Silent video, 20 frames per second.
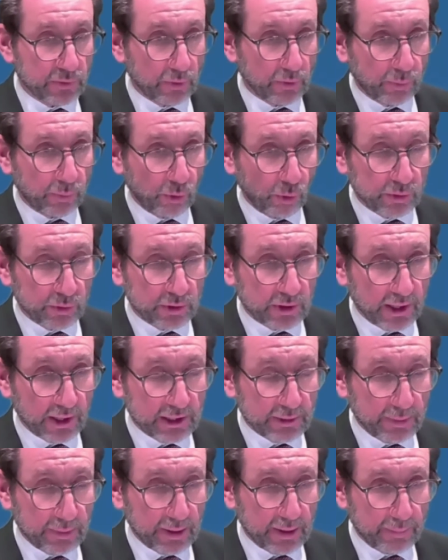report was going to
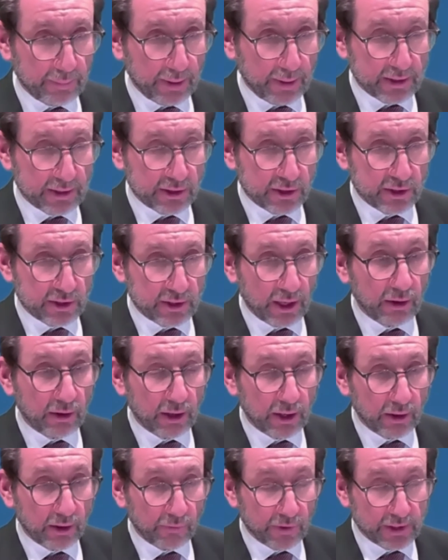be based solely
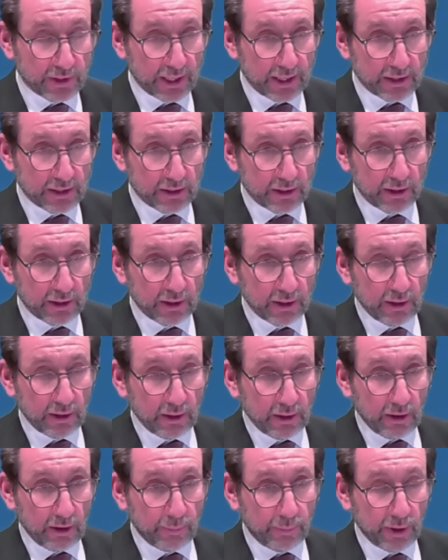on the data
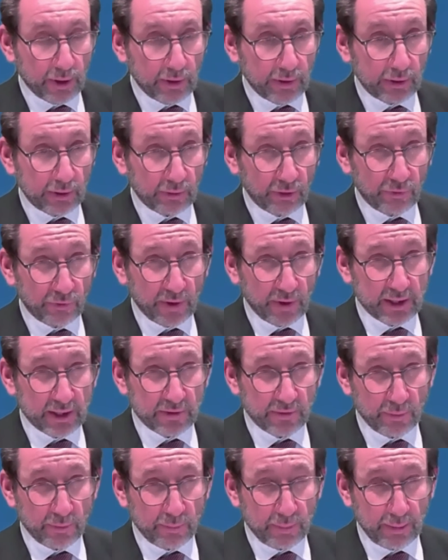appearing on the face of
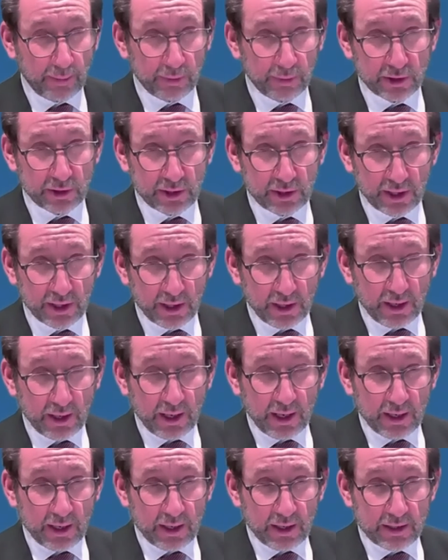the published
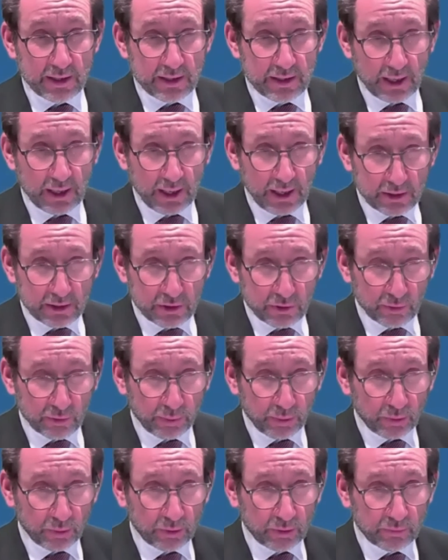test
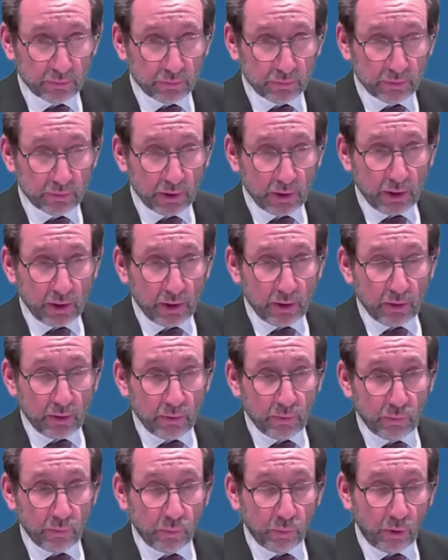report,
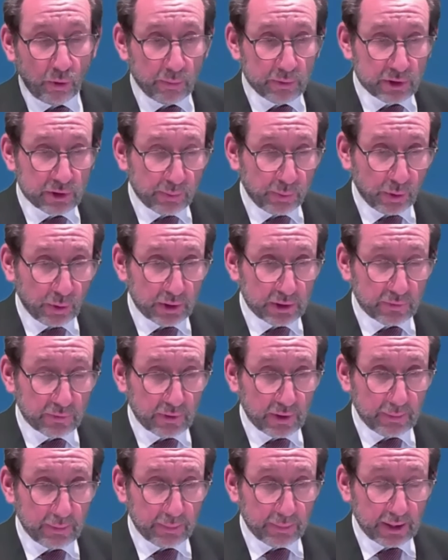what was the point of
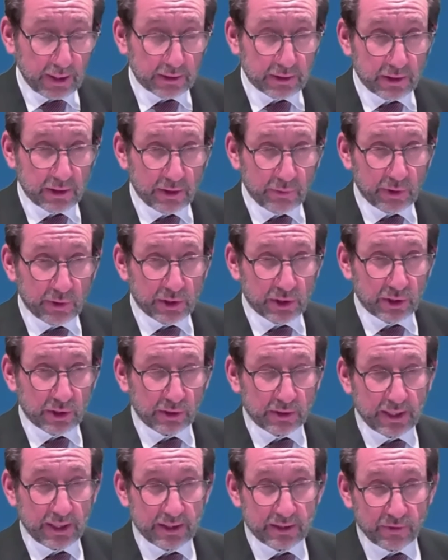going back to the original
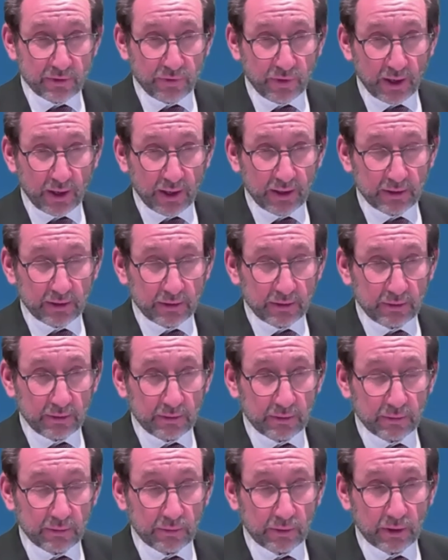test file
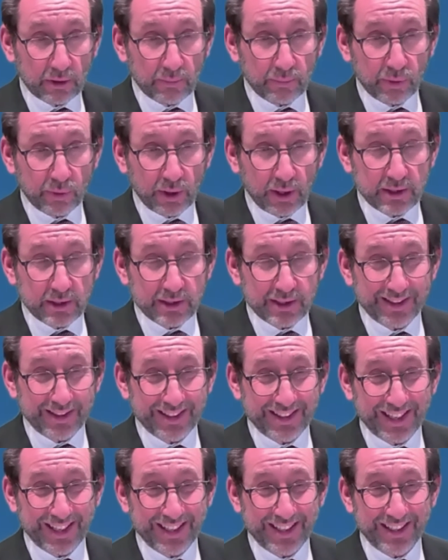comprising the
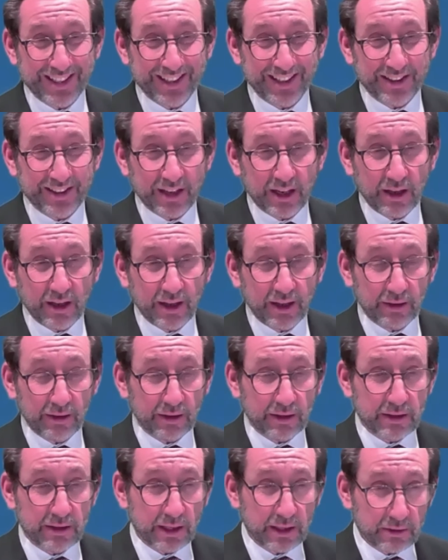data underlying
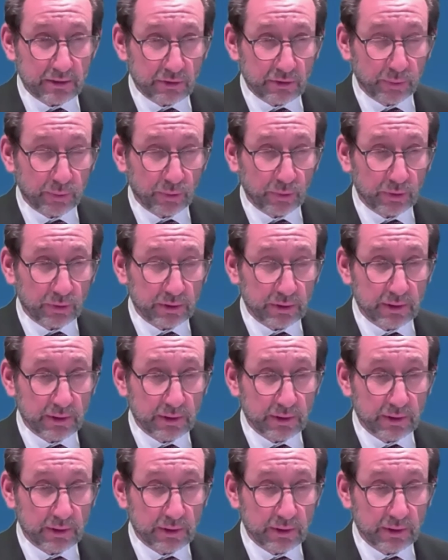the test report?